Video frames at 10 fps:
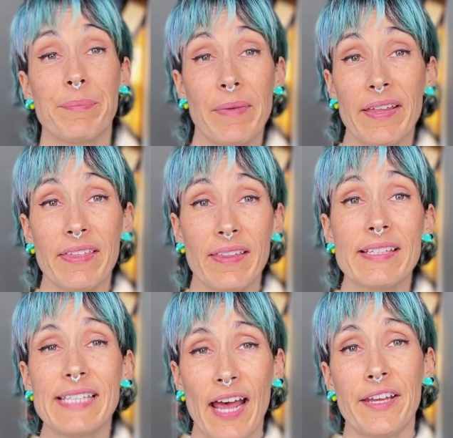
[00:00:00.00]
a myth in the
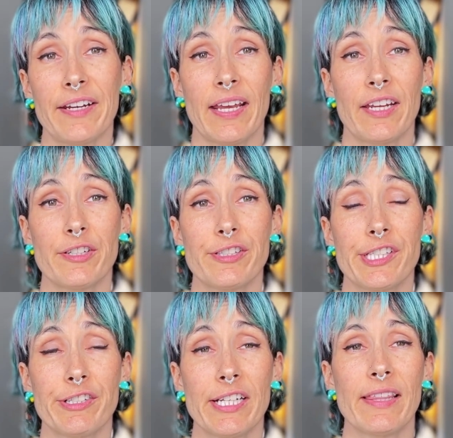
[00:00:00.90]
dieting
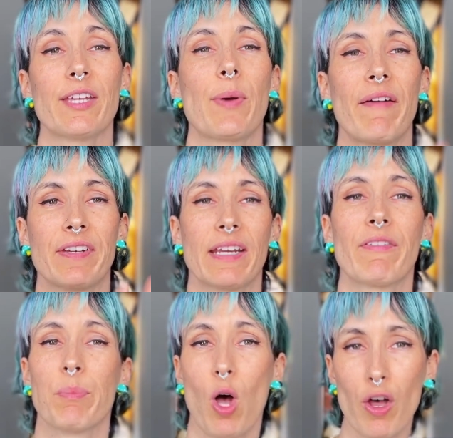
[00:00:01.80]
industry that you have to give
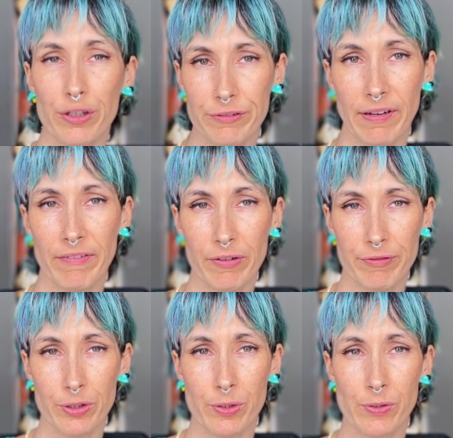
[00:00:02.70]
up all your favorite
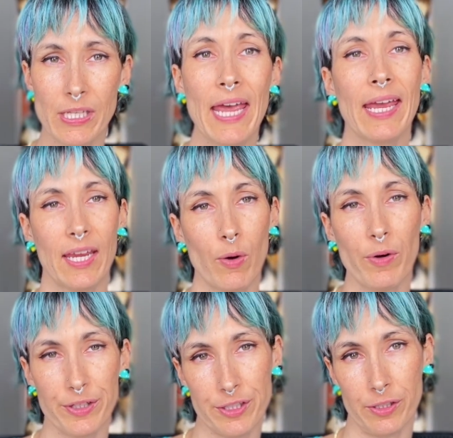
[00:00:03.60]
foods in
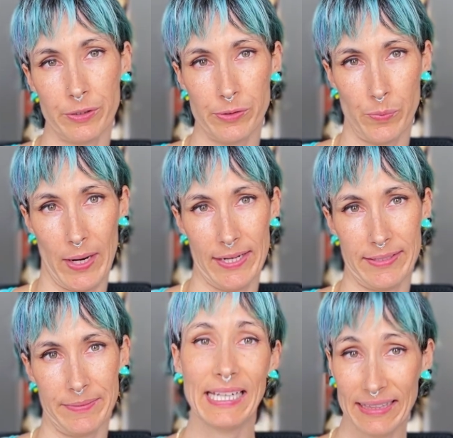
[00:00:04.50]
order to lose weight.
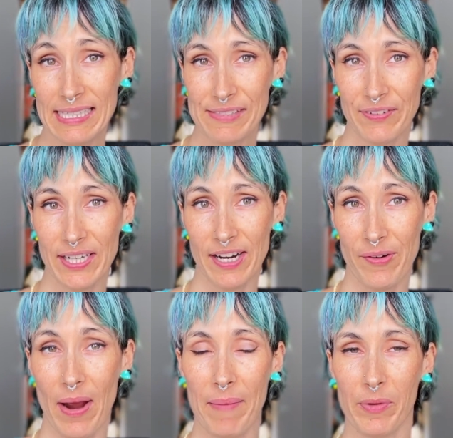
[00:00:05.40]
In this
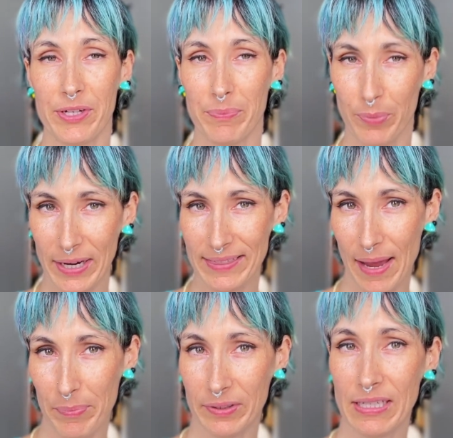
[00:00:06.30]
video, I'm going to break
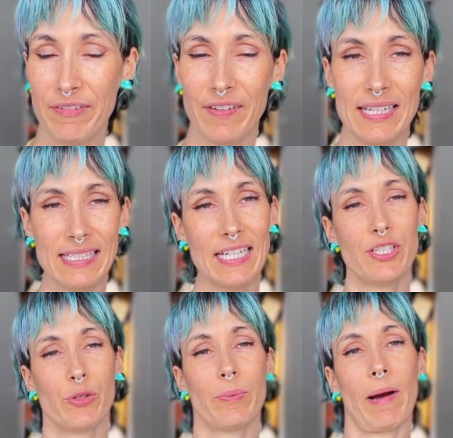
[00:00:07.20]
that belief and teach
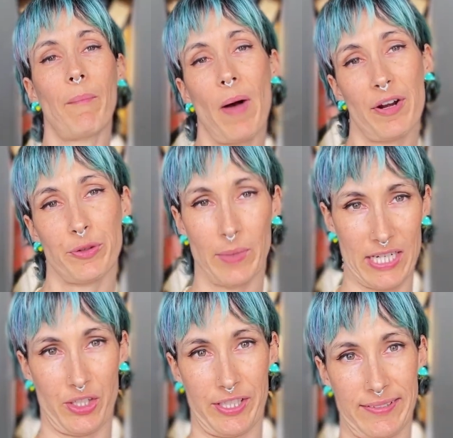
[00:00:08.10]
you about
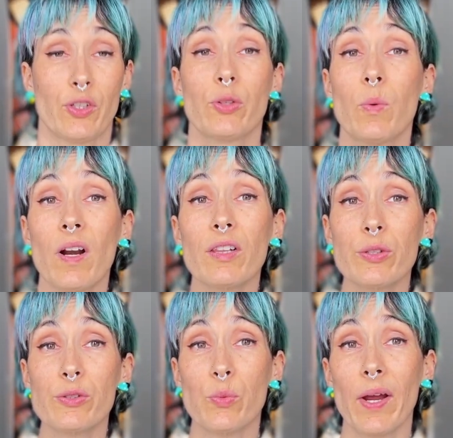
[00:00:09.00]
moderation. So you want to
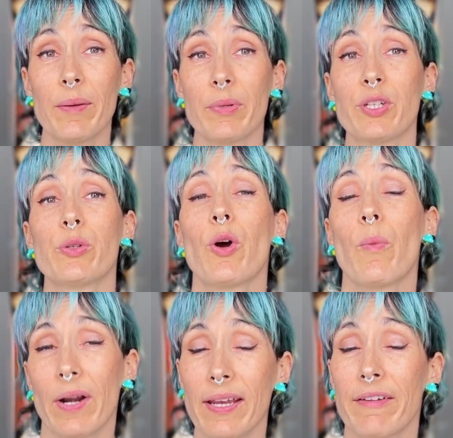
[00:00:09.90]
lose weight, but you don't
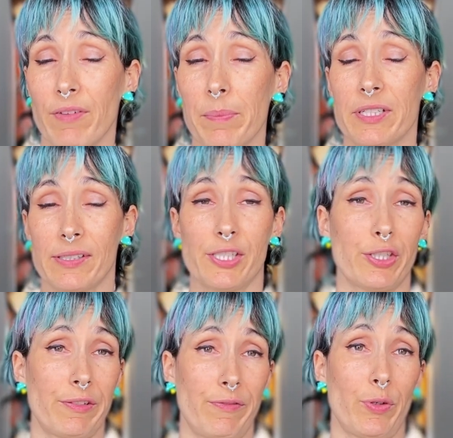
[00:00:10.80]
want to give up
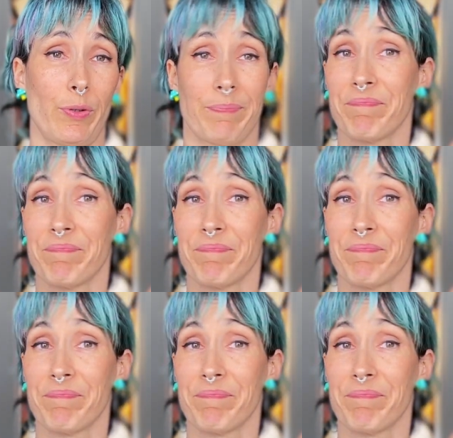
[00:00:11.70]
delicious food.